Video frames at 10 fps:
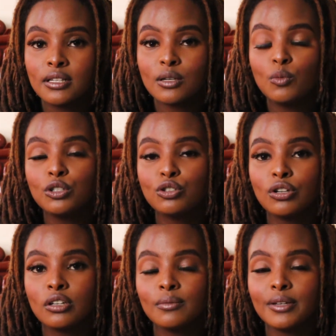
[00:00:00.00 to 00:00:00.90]
Someone
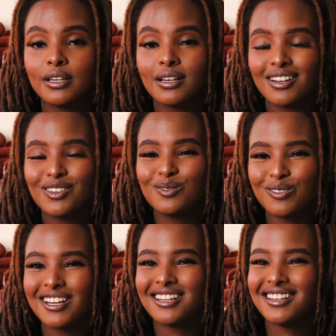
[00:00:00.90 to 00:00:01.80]
told me, a good
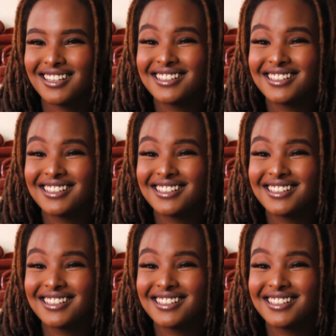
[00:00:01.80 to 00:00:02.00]
friend